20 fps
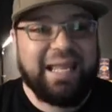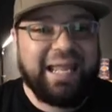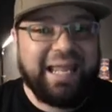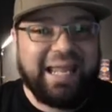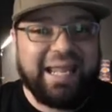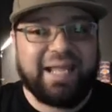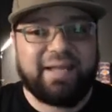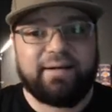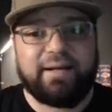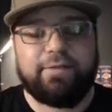
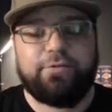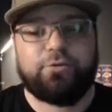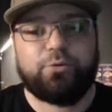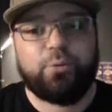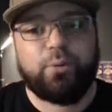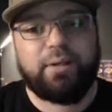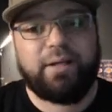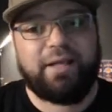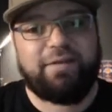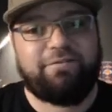and I
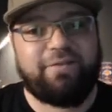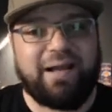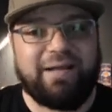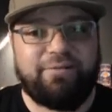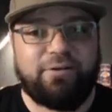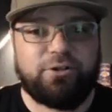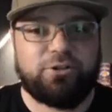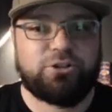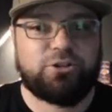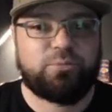threw in a
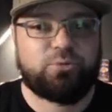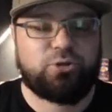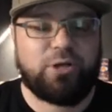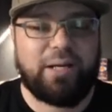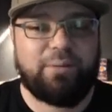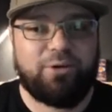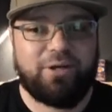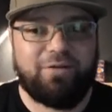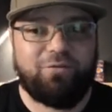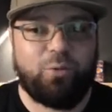500
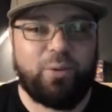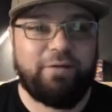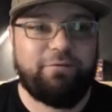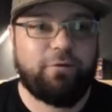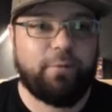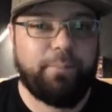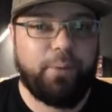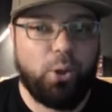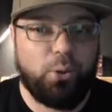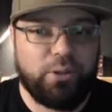subscriber giveaway
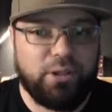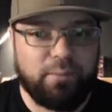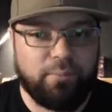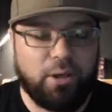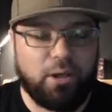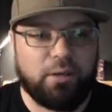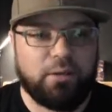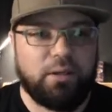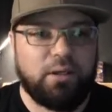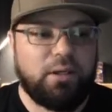for
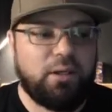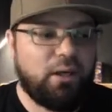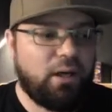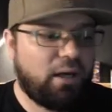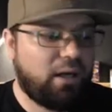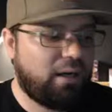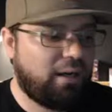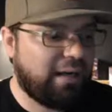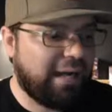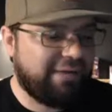Pokemon.
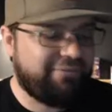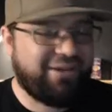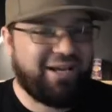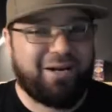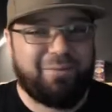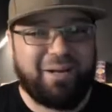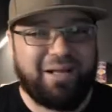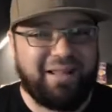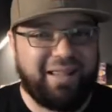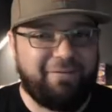I've got
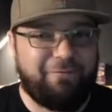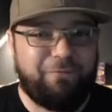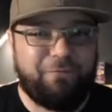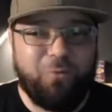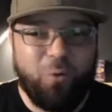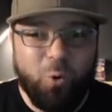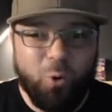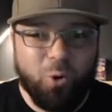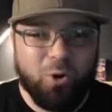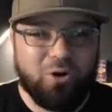about like
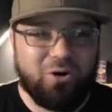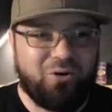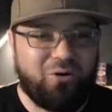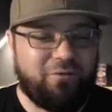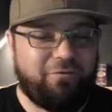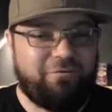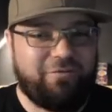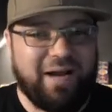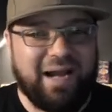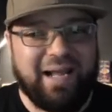4 or
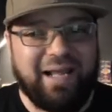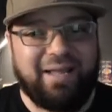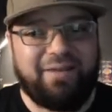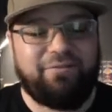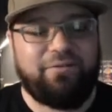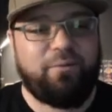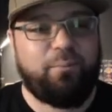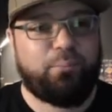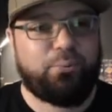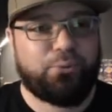
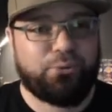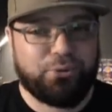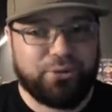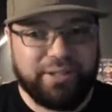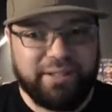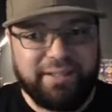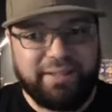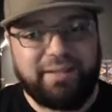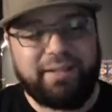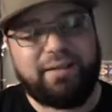5
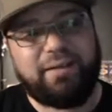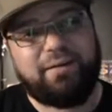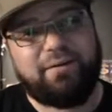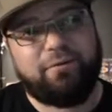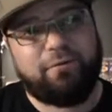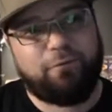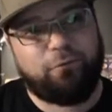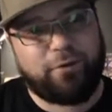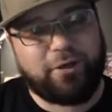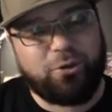
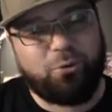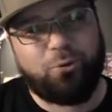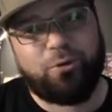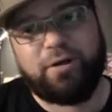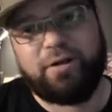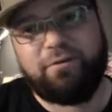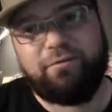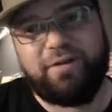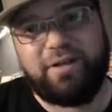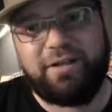
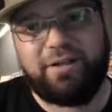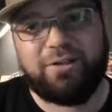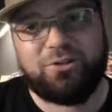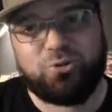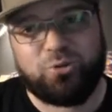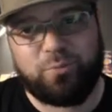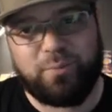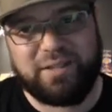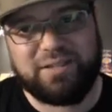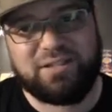pre-recorded
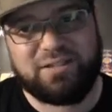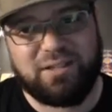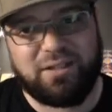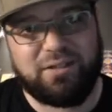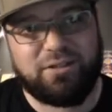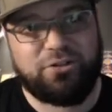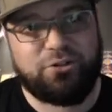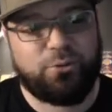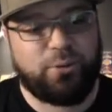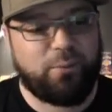videos with my
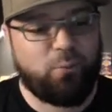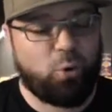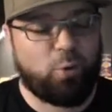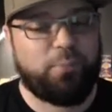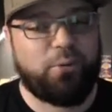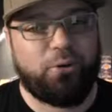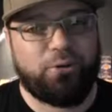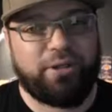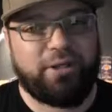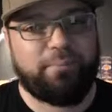son doing more
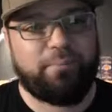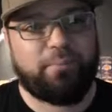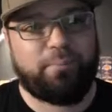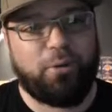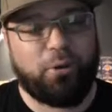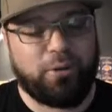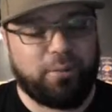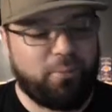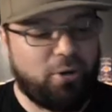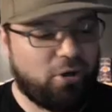
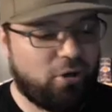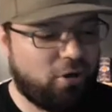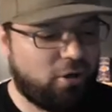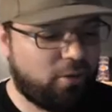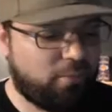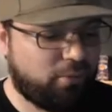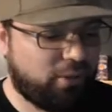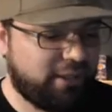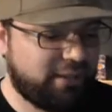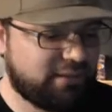Pokemon
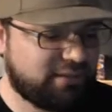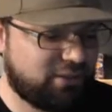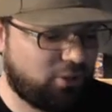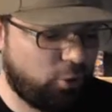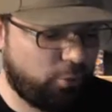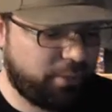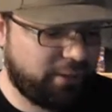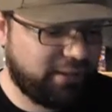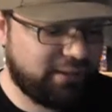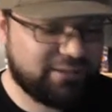card breaks and
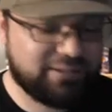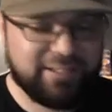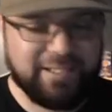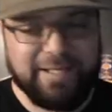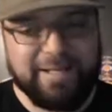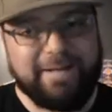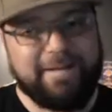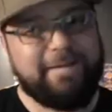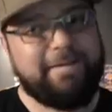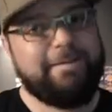openings.
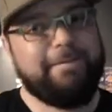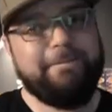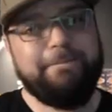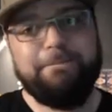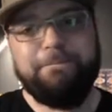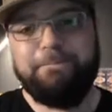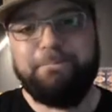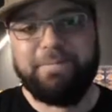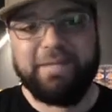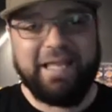
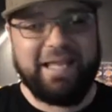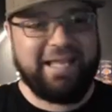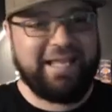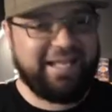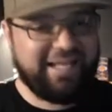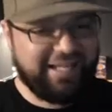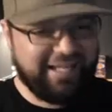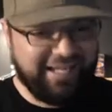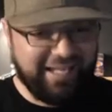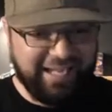
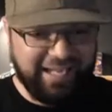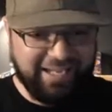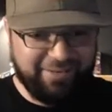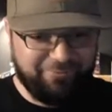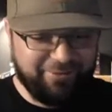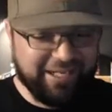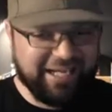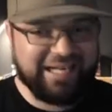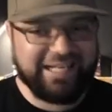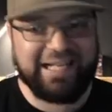And
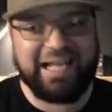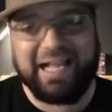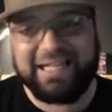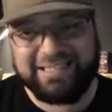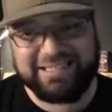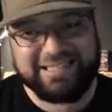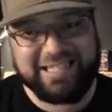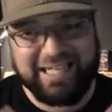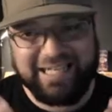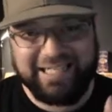I
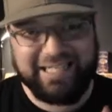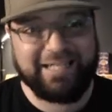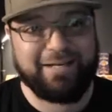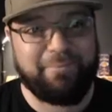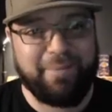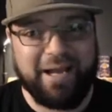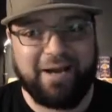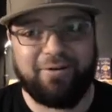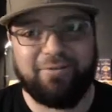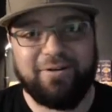just got to get
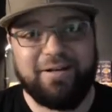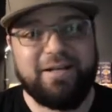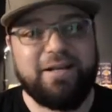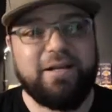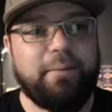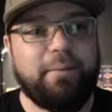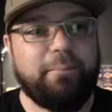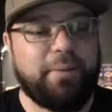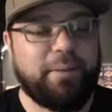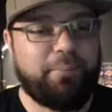them out.
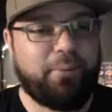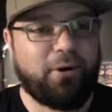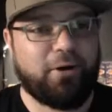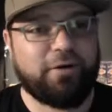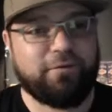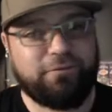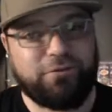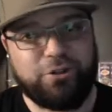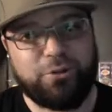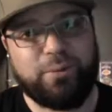But
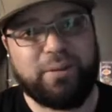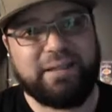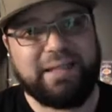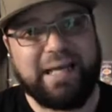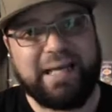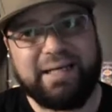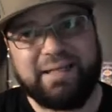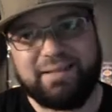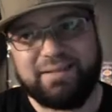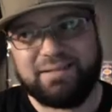part of doing
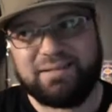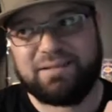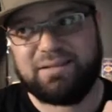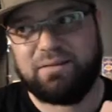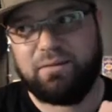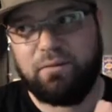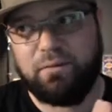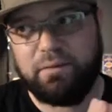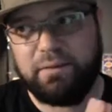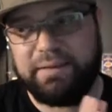that is
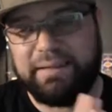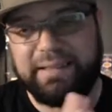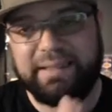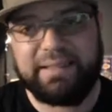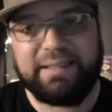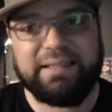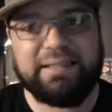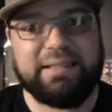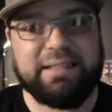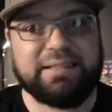
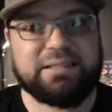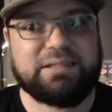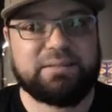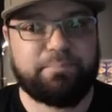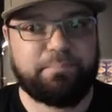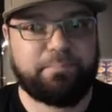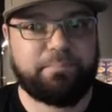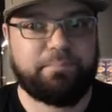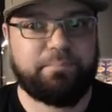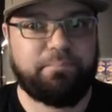getting this
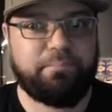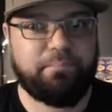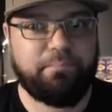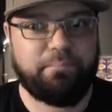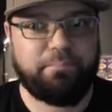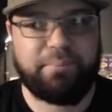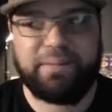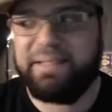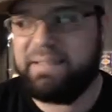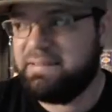
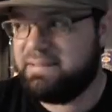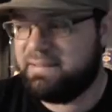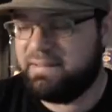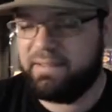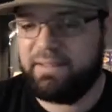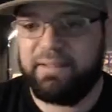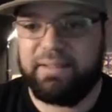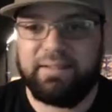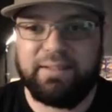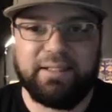
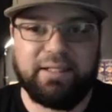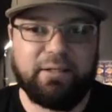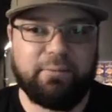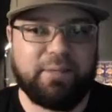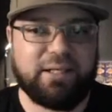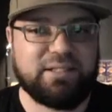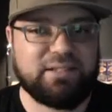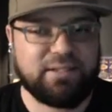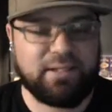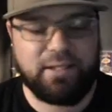PC, getting
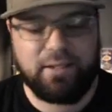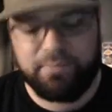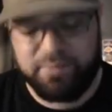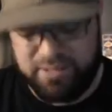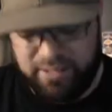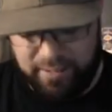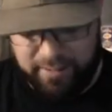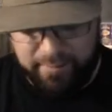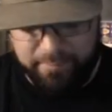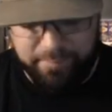my setup
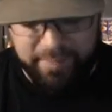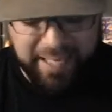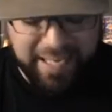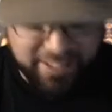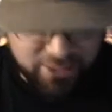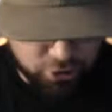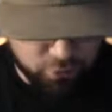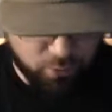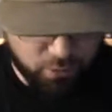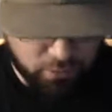set up, as you